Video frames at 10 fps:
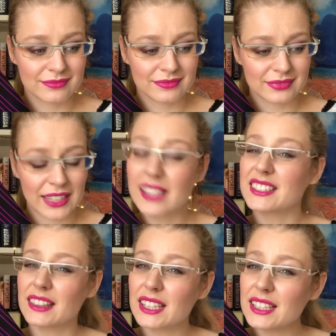
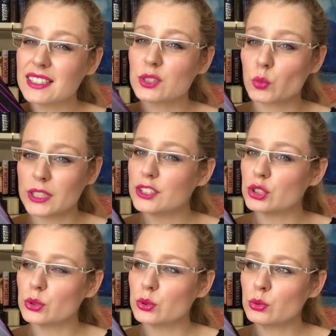And things we
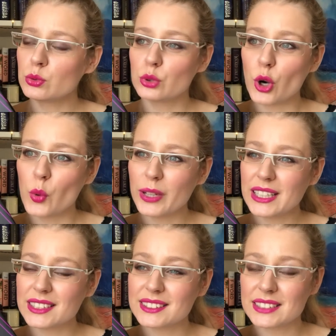do,
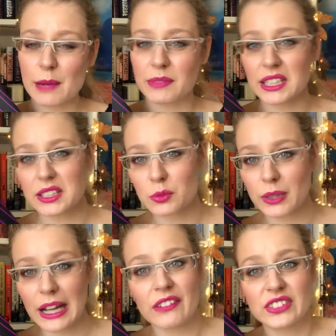knowing some things we
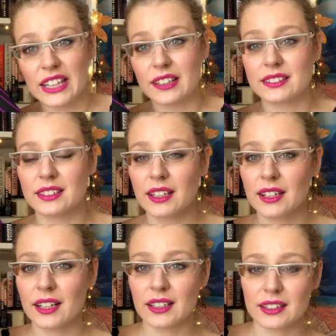have done,
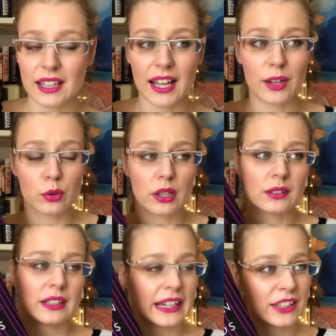and
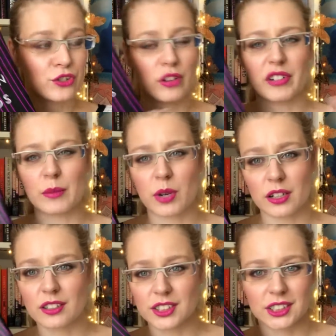like drawing
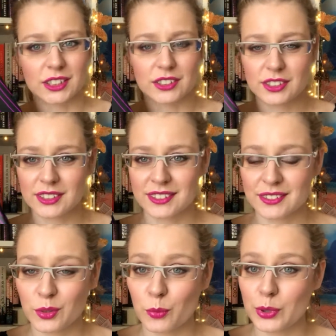parallels
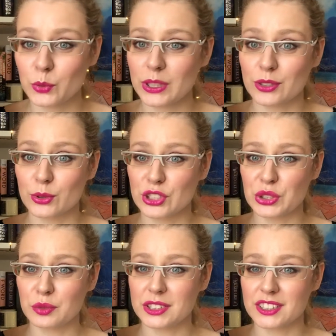between those
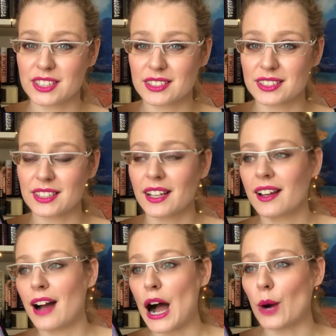universes,
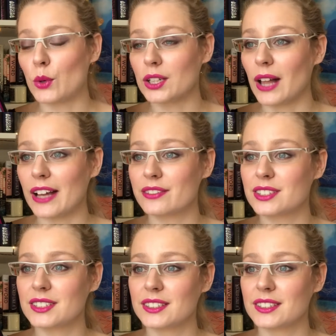how our lives